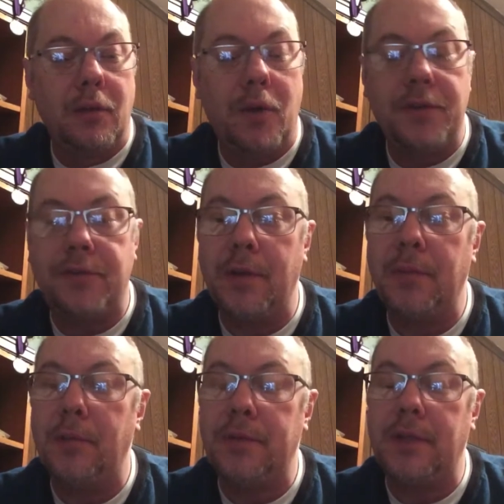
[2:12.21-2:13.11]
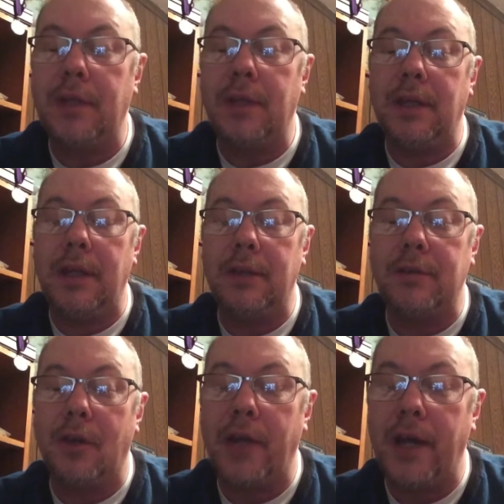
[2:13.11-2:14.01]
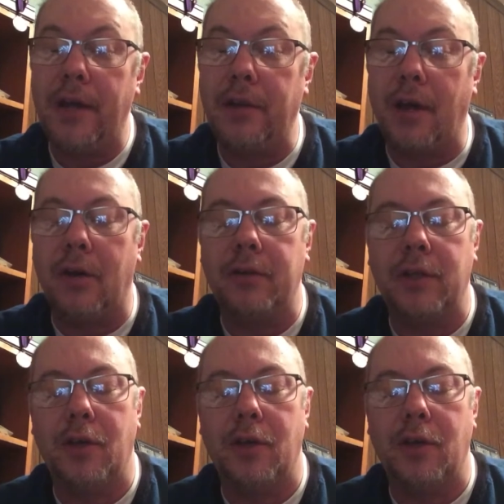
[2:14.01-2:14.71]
what struck me was he's on Haldol.